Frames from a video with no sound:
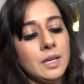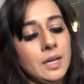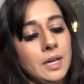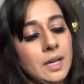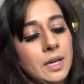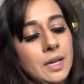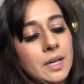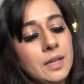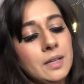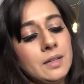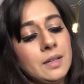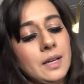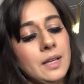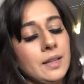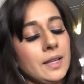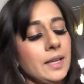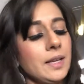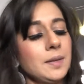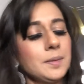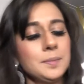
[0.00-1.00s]
and I
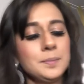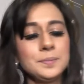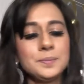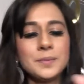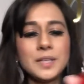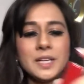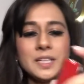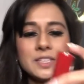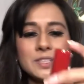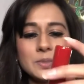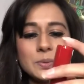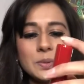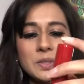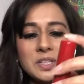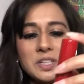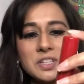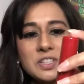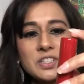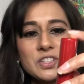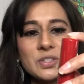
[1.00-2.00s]
like them. I just
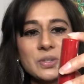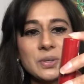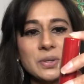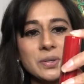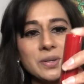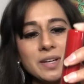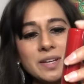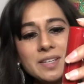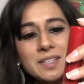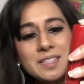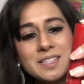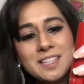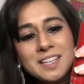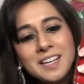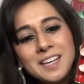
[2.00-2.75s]
wanted to show you guys.